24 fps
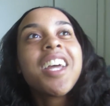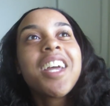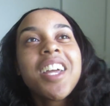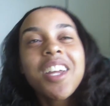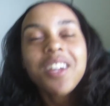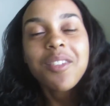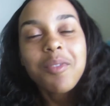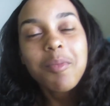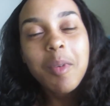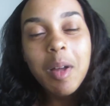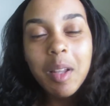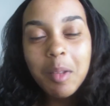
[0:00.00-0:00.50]

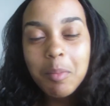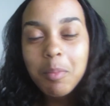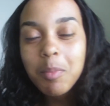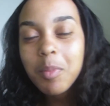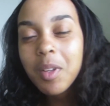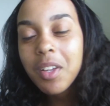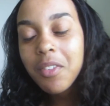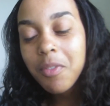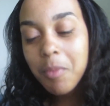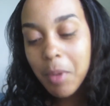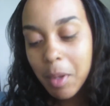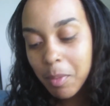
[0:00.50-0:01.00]
if my
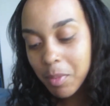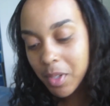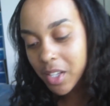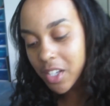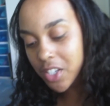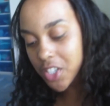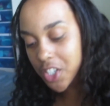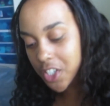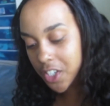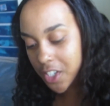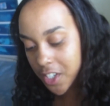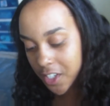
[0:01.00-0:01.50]
if my blood
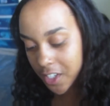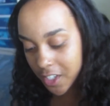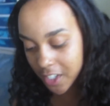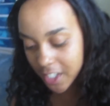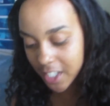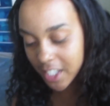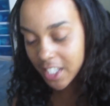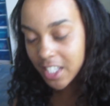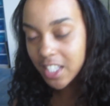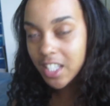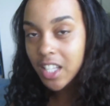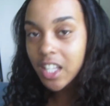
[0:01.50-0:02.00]
sugar
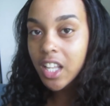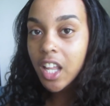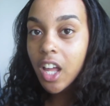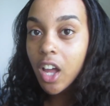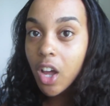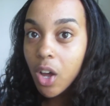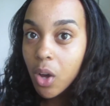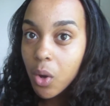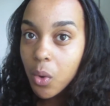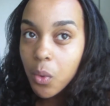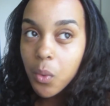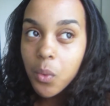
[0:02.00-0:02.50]
is
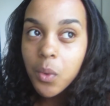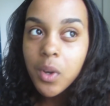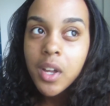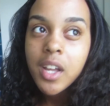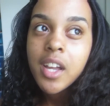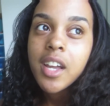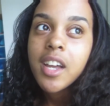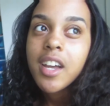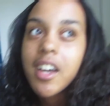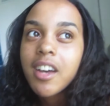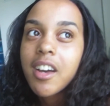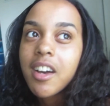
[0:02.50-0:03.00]
low,
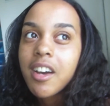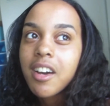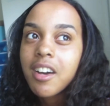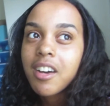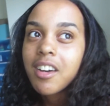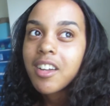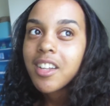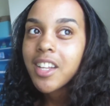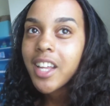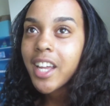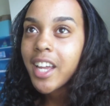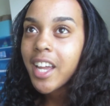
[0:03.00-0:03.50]

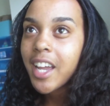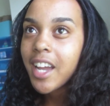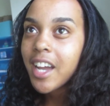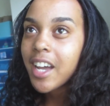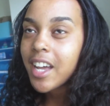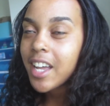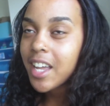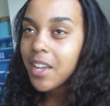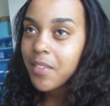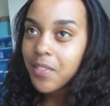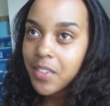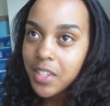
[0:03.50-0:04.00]
like
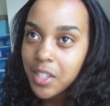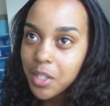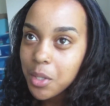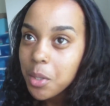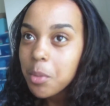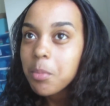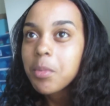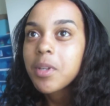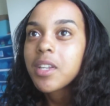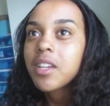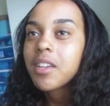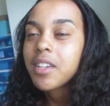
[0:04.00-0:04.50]
I have a
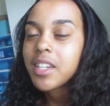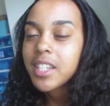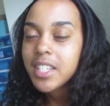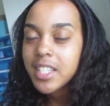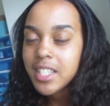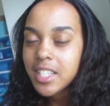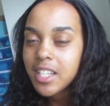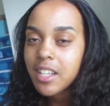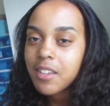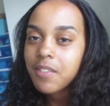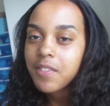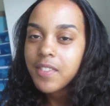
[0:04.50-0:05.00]
little bit of this
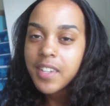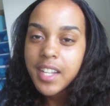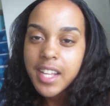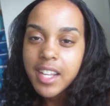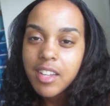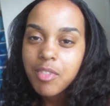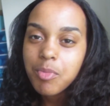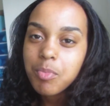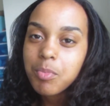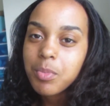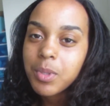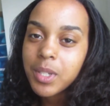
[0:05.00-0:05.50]
stuff
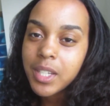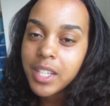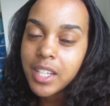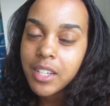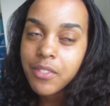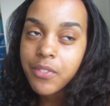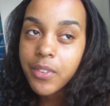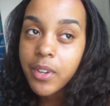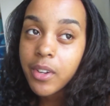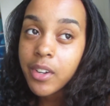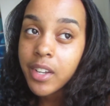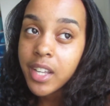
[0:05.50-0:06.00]
left, but
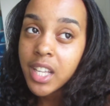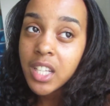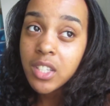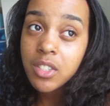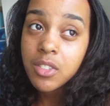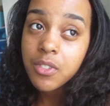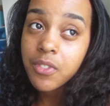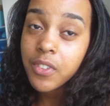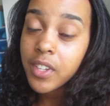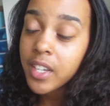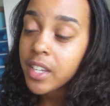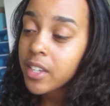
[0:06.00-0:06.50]
if all
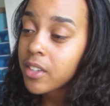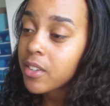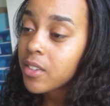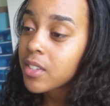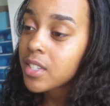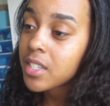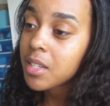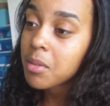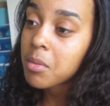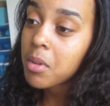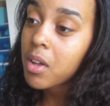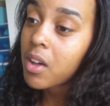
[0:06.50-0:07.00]
else
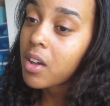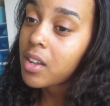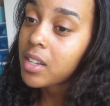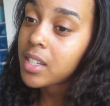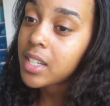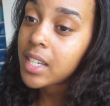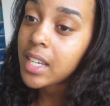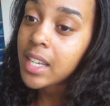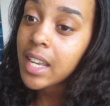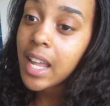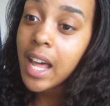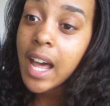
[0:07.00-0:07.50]
fails, I'm
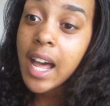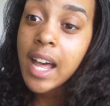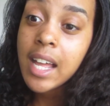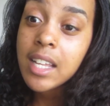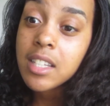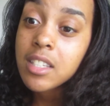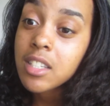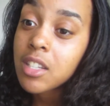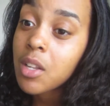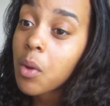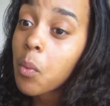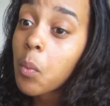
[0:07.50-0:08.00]
calling
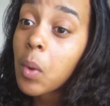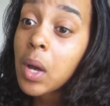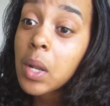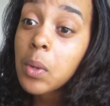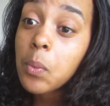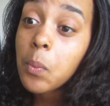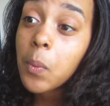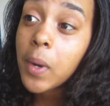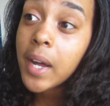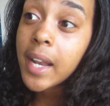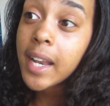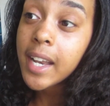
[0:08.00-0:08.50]
nine to the
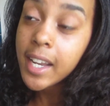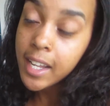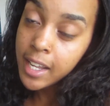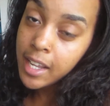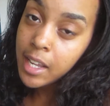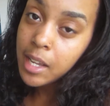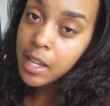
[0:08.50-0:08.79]
one one